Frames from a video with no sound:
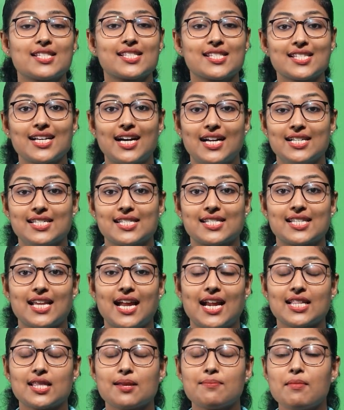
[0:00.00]
skulls,
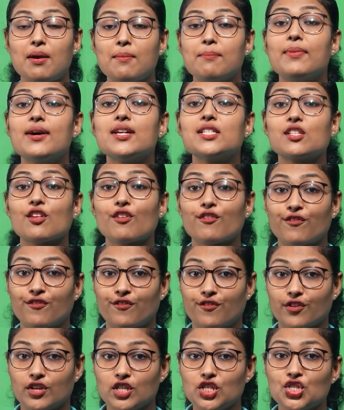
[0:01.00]
and the members of
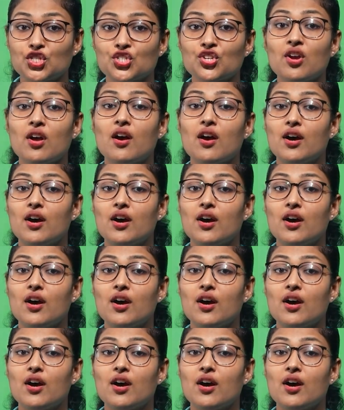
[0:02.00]
fish,